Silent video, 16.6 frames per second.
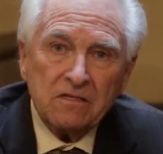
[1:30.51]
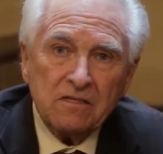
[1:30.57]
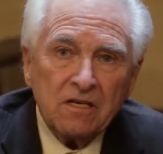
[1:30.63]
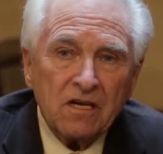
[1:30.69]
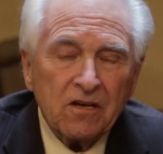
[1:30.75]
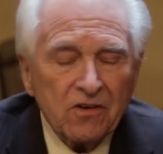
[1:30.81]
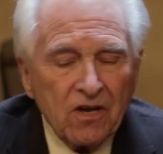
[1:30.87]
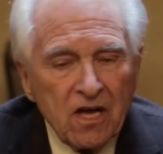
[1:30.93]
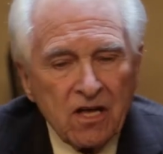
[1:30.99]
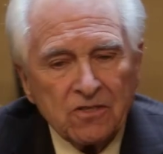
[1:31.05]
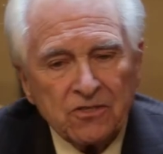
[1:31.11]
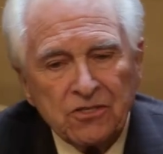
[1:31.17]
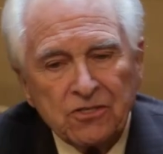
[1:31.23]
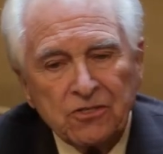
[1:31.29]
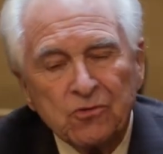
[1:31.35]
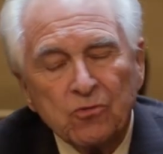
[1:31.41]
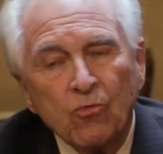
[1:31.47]
Now, not
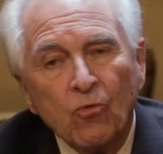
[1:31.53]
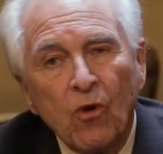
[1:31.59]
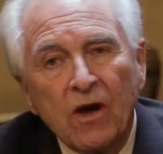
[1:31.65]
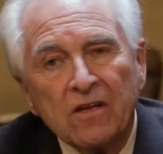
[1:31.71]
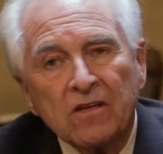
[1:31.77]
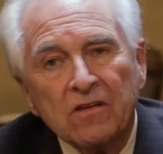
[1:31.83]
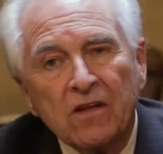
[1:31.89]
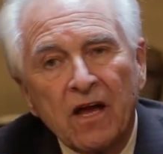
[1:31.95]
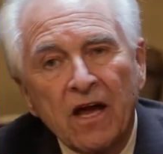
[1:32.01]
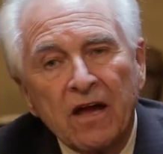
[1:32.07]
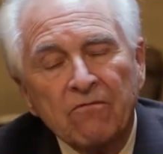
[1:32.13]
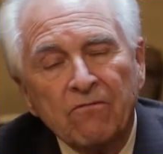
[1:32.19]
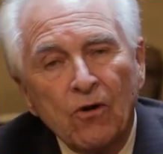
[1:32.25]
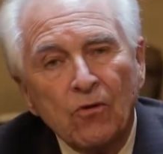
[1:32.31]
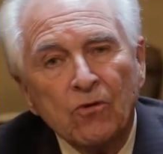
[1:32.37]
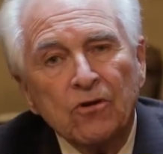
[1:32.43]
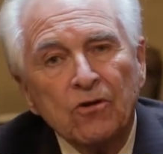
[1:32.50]
just what I
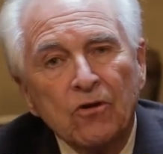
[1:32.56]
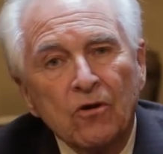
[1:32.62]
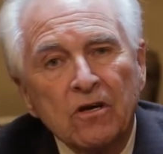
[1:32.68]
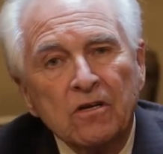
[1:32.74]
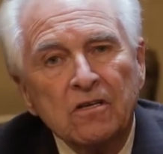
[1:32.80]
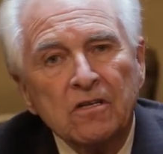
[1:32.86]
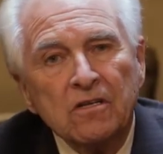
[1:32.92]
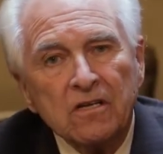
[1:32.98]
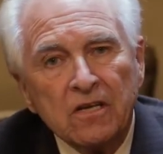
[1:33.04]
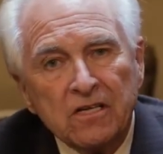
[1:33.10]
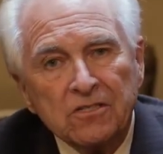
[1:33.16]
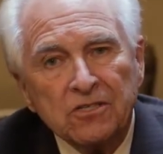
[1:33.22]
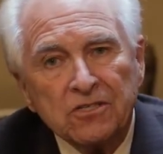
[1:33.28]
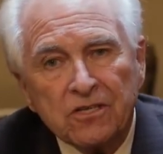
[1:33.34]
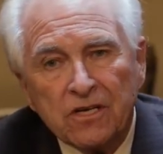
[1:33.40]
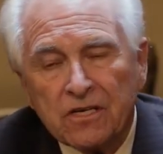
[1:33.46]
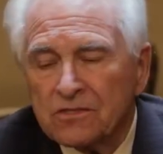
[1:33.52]
voted on in the
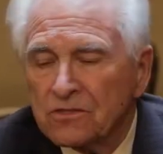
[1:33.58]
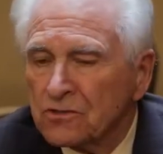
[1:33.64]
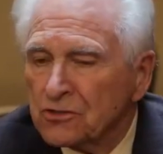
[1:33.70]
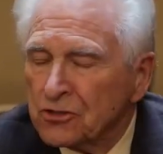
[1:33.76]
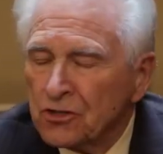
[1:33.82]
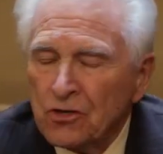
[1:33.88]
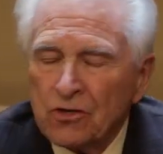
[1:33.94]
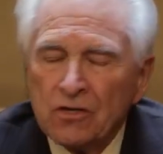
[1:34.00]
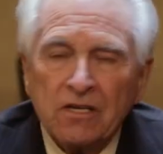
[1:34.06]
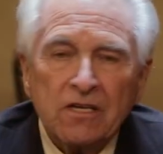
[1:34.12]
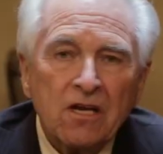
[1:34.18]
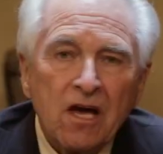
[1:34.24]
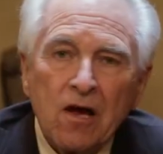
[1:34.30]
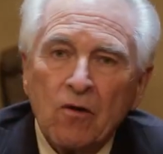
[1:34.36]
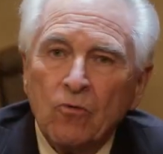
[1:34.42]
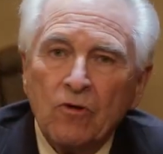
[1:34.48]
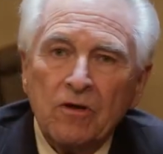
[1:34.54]
legislature, certainly
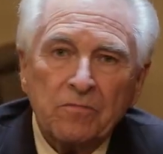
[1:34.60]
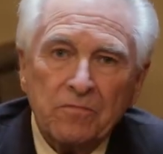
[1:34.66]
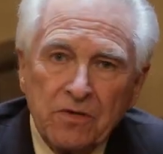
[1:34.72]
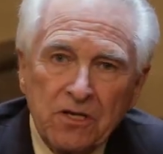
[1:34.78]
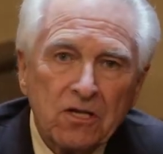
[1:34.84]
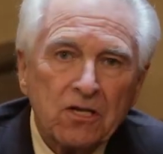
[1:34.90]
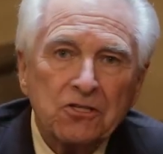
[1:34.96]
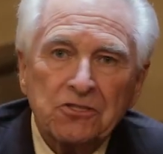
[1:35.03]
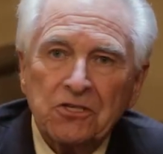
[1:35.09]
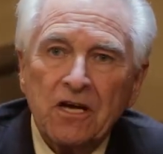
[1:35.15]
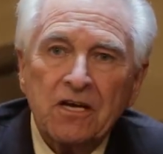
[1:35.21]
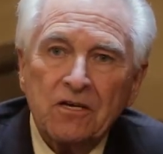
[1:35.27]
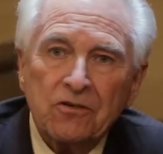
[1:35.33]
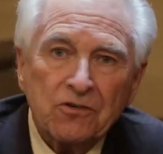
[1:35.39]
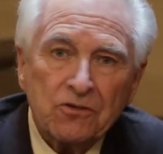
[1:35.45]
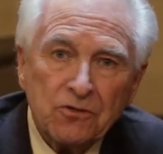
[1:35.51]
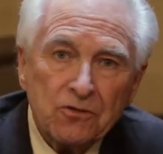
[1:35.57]
not what bills I
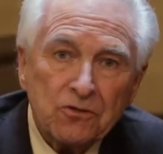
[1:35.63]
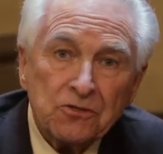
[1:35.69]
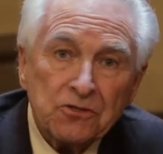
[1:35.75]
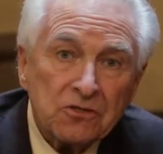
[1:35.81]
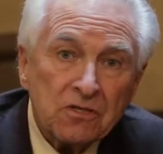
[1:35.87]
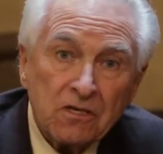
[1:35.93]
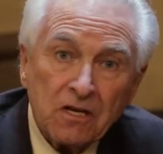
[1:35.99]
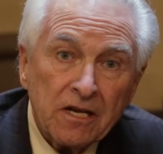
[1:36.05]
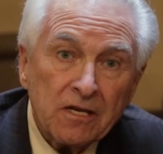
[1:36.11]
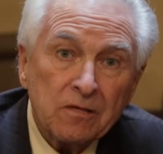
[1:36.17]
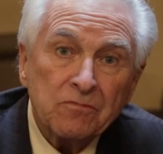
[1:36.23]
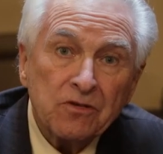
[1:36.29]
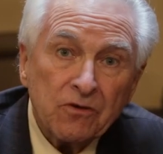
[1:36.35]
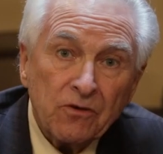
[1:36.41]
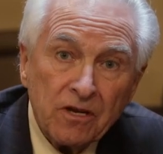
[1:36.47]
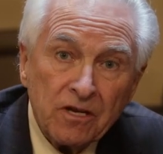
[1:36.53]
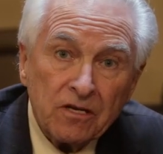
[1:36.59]
introduced and claimed
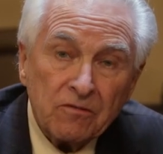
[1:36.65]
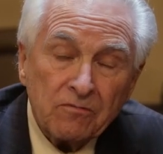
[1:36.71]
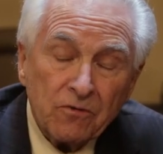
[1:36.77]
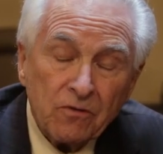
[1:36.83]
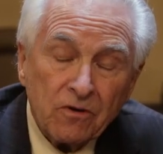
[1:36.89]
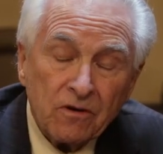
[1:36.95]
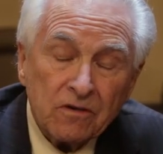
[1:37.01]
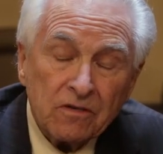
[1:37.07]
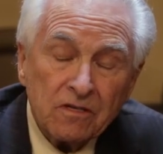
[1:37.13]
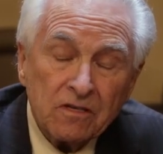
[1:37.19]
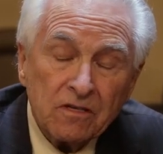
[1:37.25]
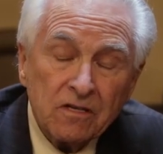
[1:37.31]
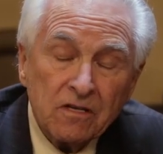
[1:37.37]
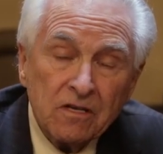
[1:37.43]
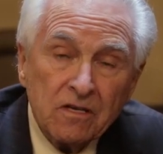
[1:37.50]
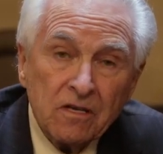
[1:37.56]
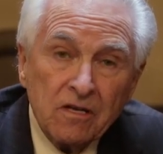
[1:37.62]
the credit for,
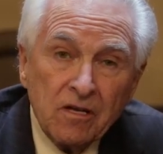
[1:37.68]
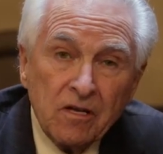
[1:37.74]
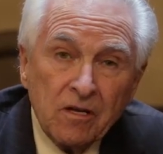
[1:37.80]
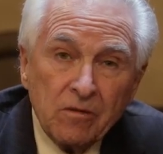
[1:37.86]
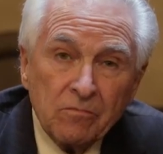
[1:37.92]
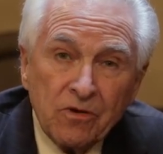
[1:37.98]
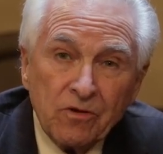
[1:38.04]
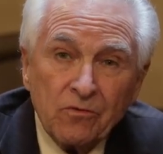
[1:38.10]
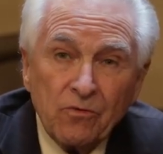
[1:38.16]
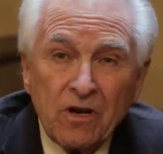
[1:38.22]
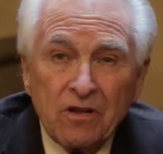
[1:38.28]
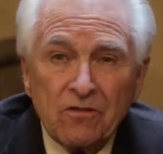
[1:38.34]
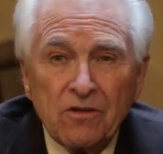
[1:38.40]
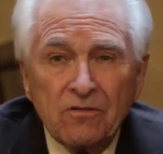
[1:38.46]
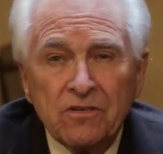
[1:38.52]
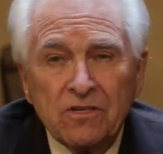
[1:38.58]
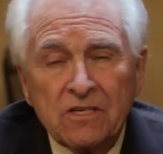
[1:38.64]
but
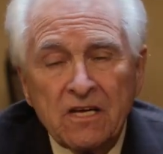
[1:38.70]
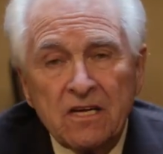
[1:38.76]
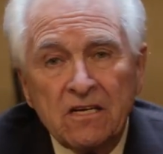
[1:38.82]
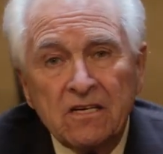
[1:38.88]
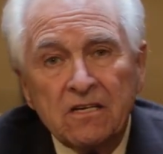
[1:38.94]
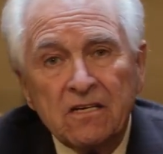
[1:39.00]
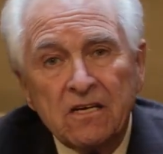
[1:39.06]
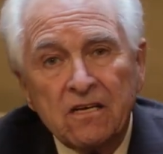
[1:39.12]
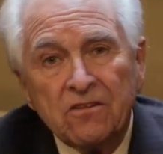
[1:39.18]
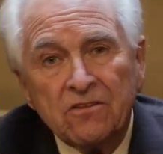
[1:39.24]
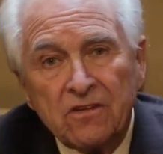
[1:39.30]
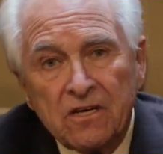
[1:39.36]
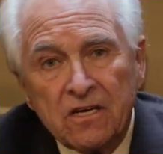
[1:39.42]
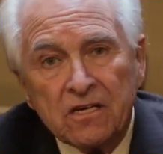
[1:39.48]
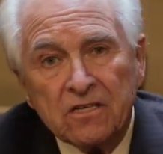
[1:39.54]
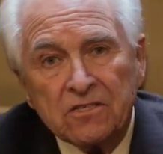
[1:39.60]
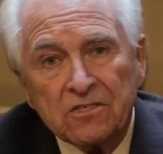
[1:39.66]
rather the day-to-day
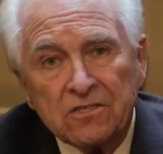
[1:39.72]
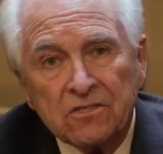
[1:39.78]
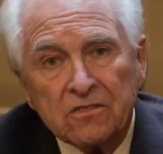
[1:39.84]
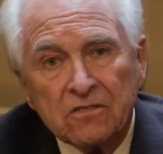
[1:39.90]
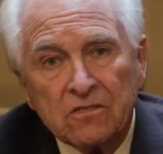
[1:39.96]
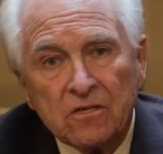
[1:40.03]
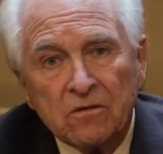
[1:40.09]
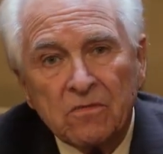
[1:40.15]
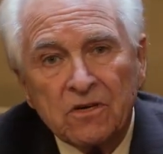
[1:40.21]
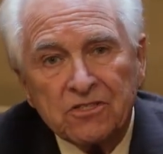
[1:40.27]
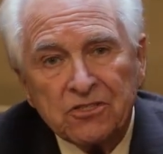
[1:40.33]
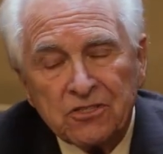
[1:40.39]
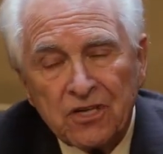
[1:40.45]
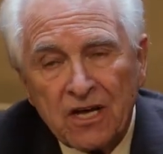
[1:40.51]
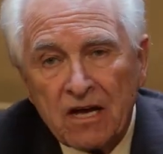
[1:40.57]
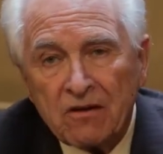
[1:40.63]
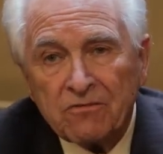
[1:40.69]
things that my
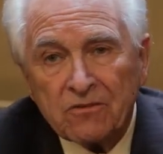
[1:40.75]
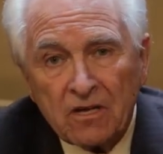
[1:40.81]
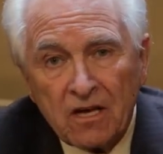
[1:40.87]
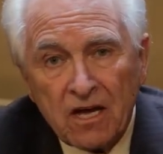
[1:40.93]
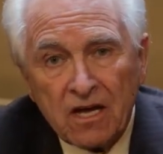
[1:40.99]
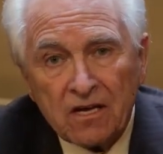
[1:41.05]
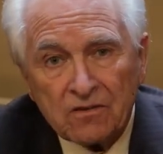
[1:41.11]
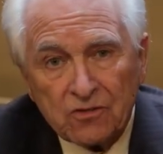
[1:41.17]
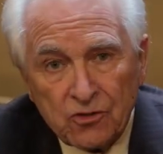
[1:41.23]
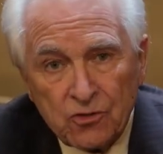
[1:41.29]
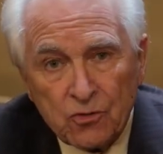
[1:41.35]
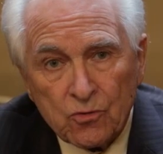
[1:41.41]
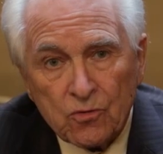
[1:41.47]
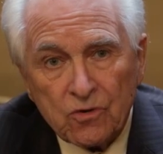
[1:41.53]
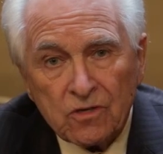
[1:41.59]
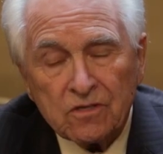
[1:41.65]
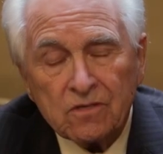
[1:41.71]
staff and I
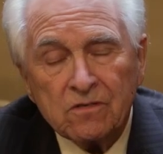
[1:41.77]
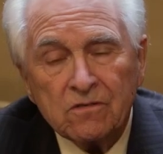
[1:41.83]
do